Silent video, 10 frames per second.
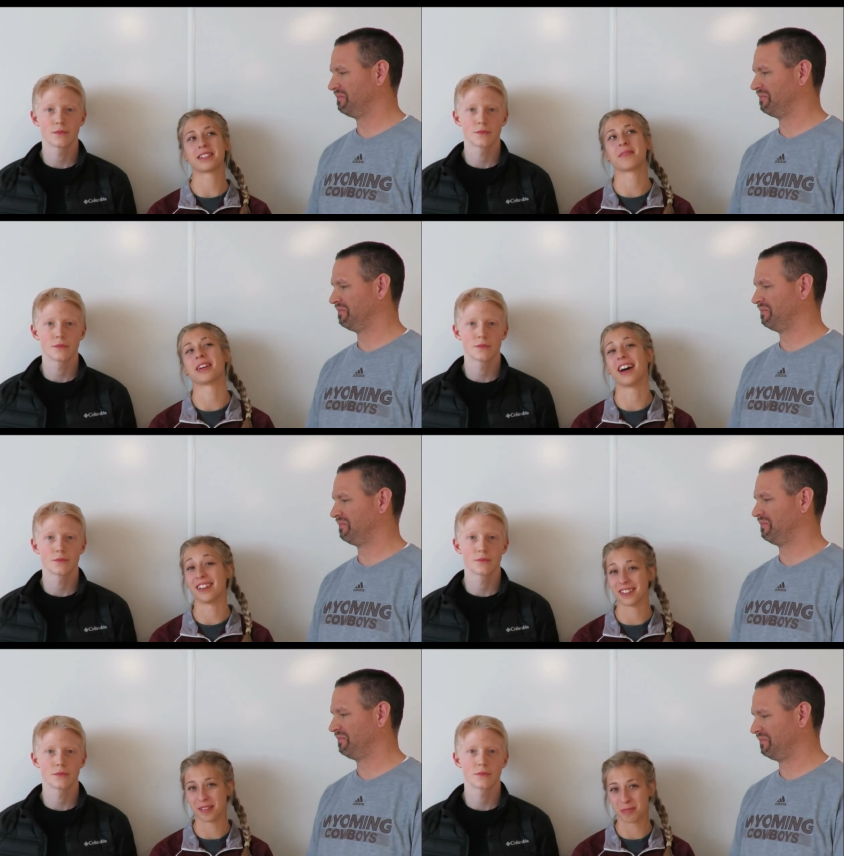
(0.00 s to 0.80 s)
Speaker 1: something
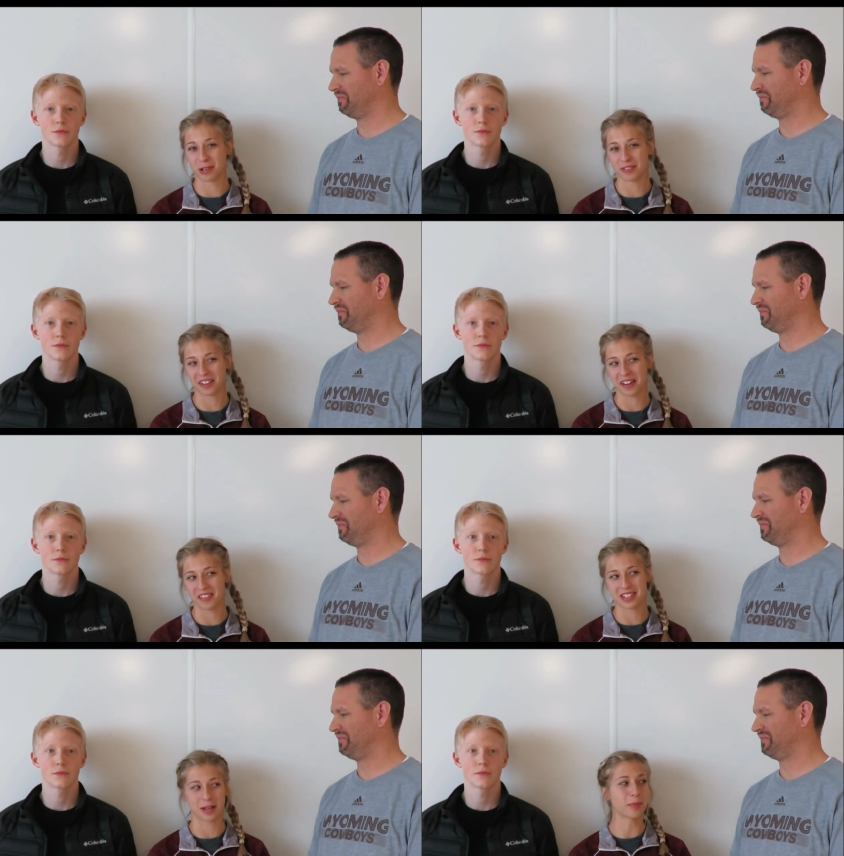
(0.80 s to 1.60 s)
other than pole vault,
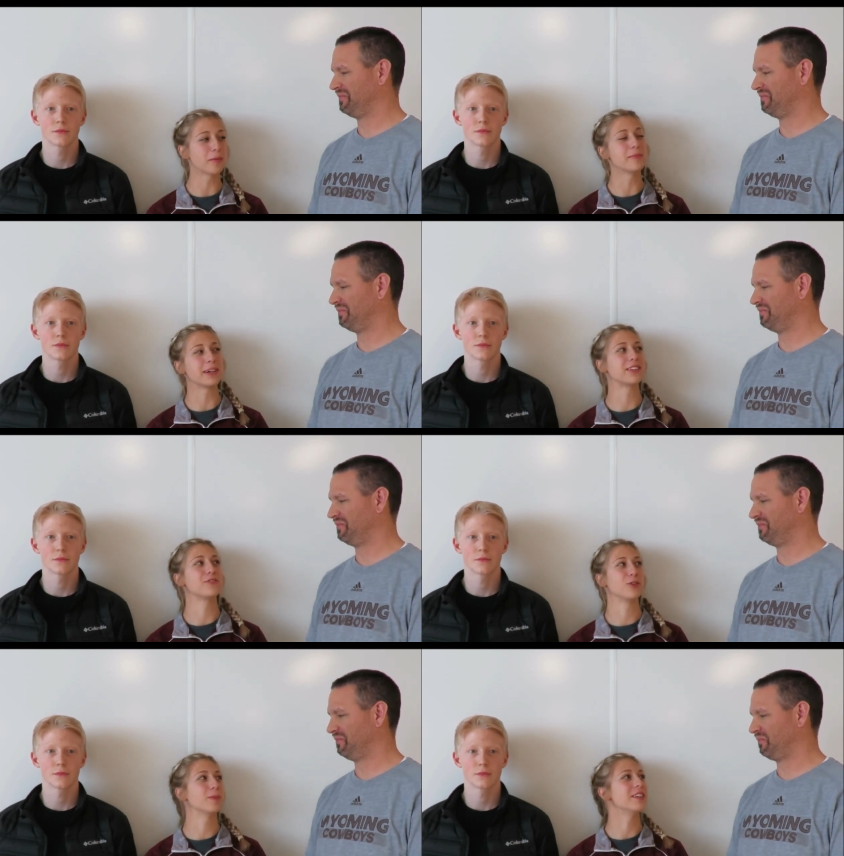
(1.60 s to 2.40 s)
obviously I'd probably pick the
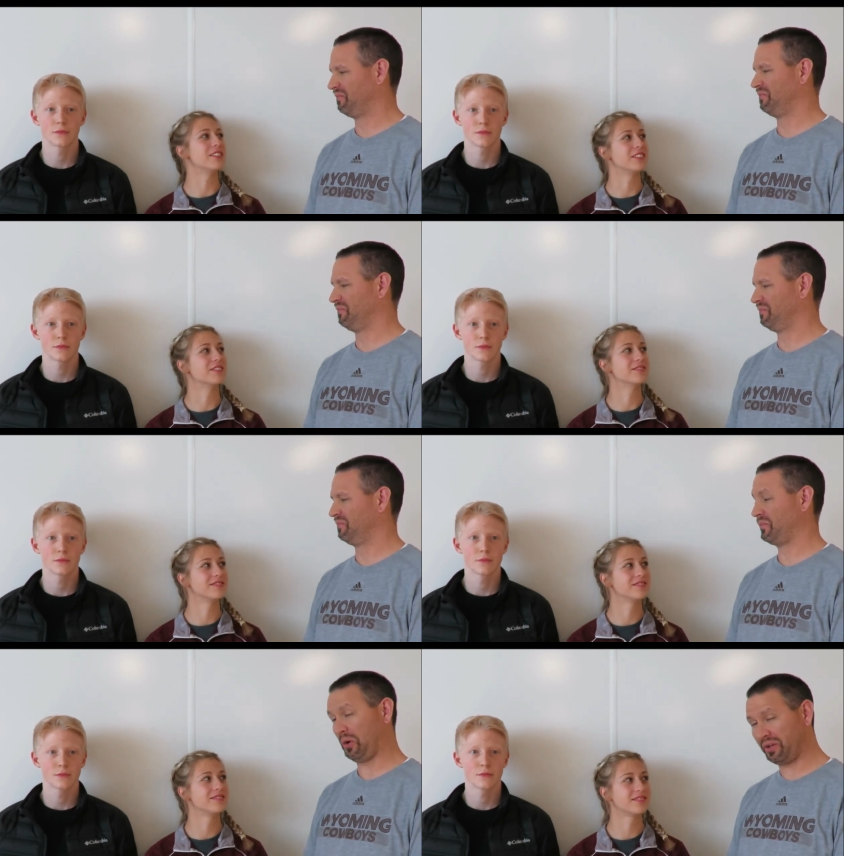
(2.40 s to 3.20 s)

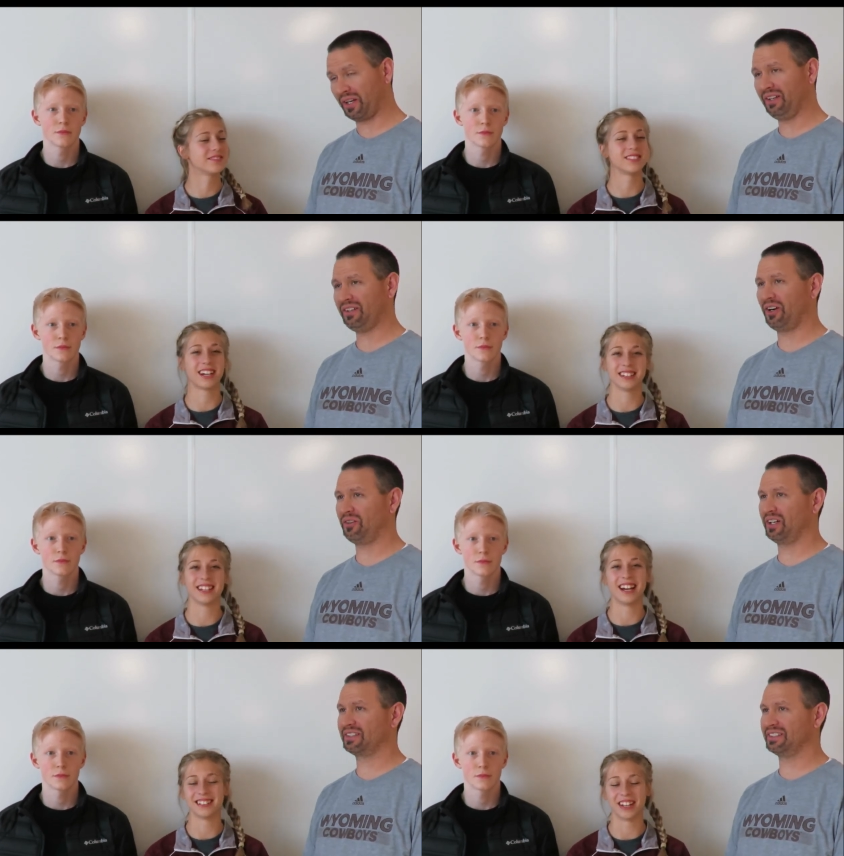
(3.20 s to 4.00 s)
4x2.
Speaker 2: Okay,
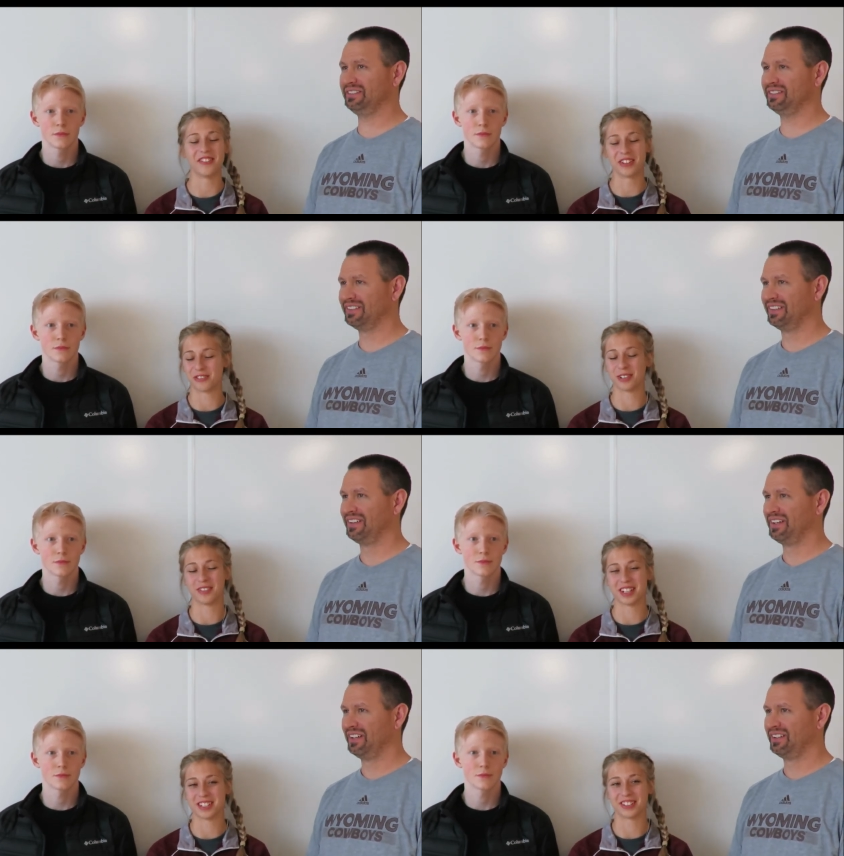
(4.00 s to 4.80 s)
all right. I love the
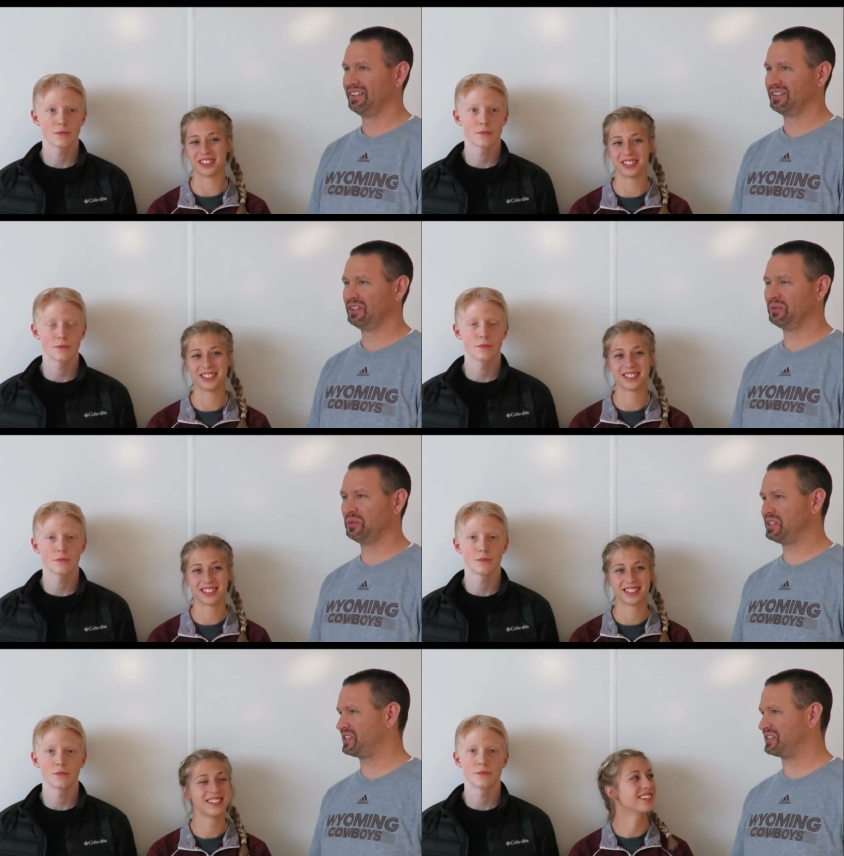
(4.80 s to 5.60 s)

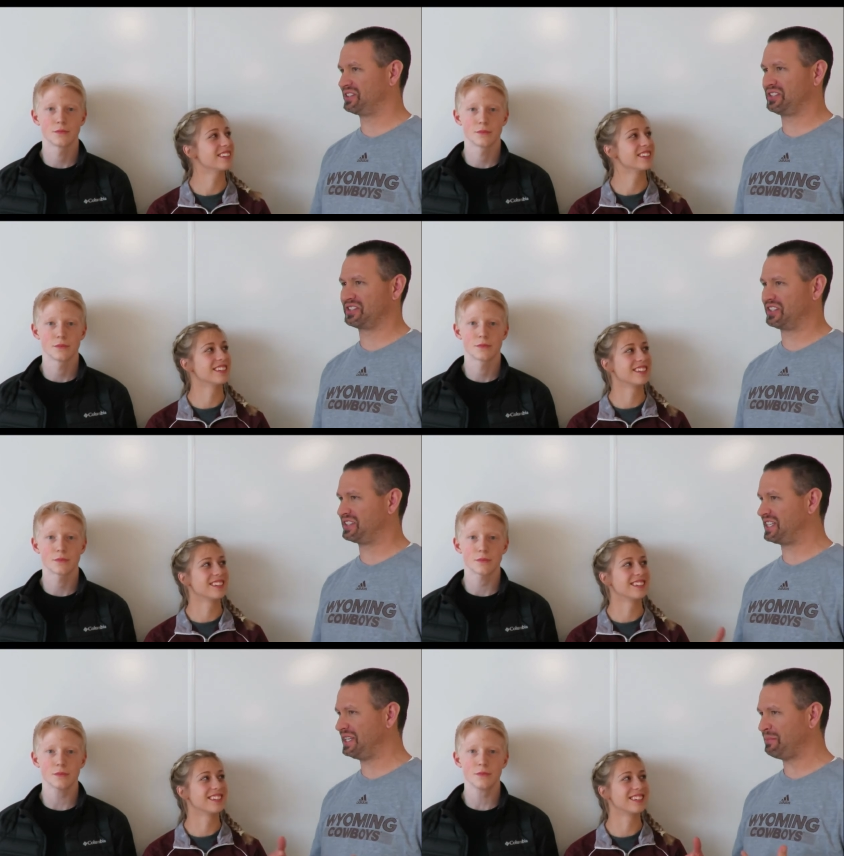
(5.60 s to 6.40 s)
4x2. Is it just
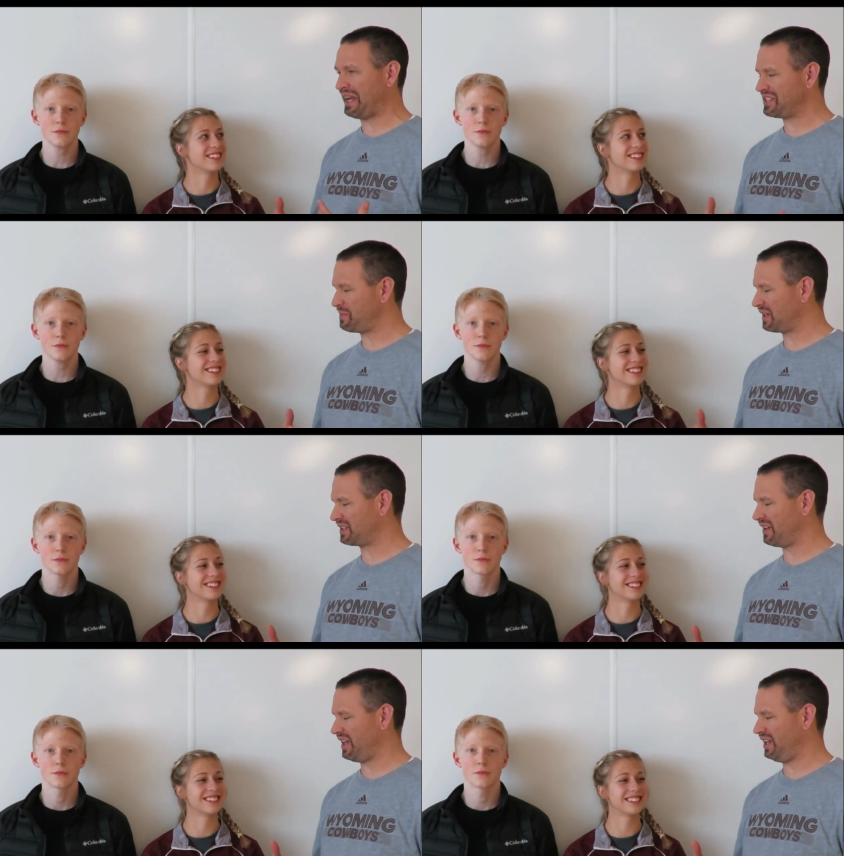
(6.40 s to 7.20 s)
the team
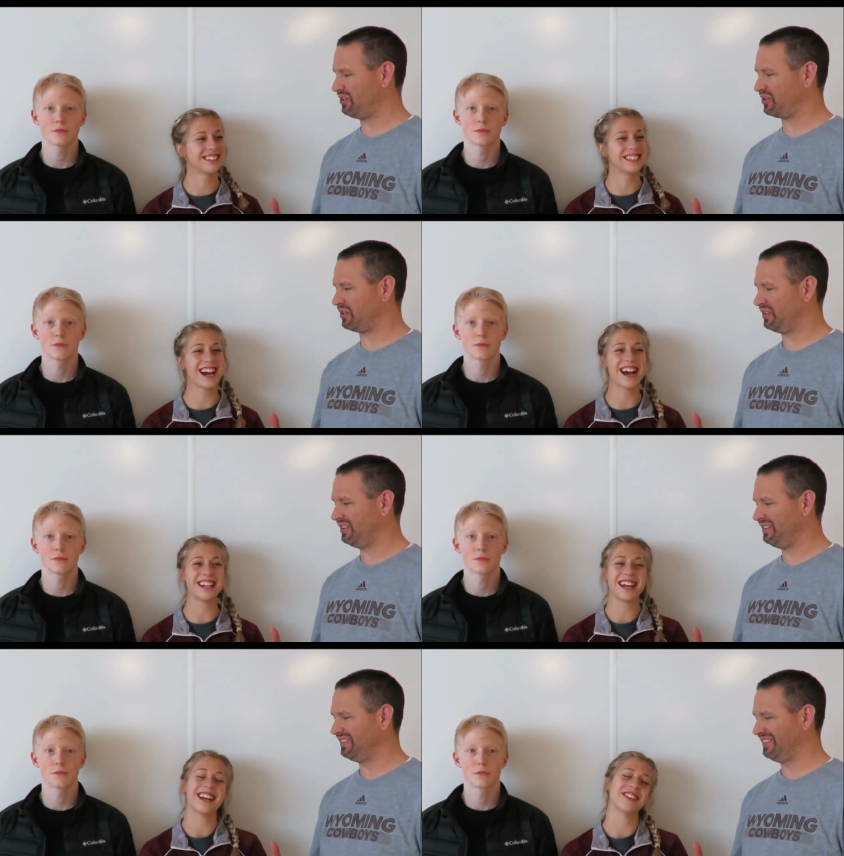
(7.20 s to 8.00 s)
aspect to that?
Speaker 1: Or?
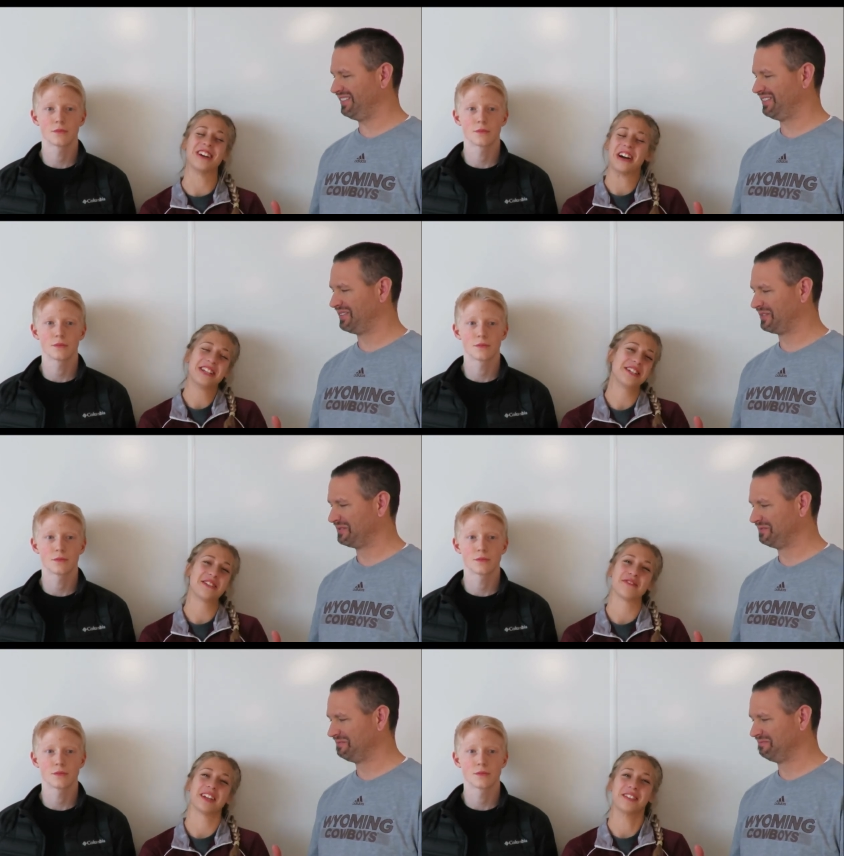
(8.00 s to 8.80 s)
Yeah, I don't know. It's
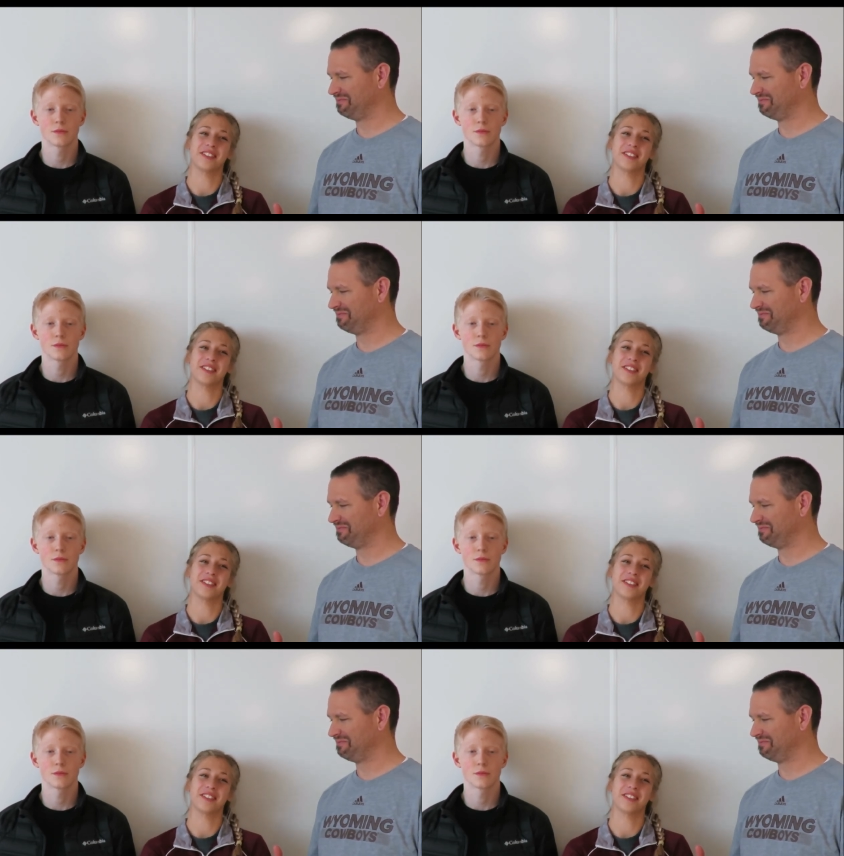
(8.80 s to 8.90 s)
just really